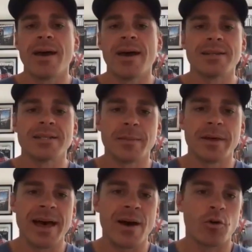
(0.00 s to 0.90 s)
And some
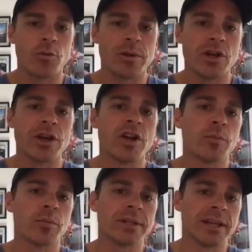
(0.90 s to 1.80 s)
of that would be your
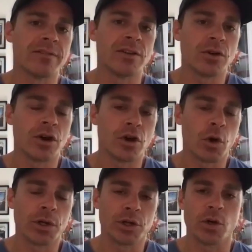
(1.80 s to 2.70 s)
inner belief that you can
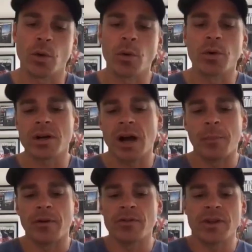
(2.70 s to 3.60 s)
grow and learn. What were a
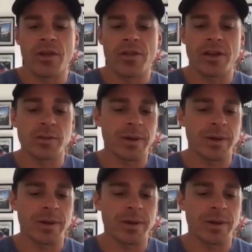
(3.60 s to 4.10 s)
couple of those other things?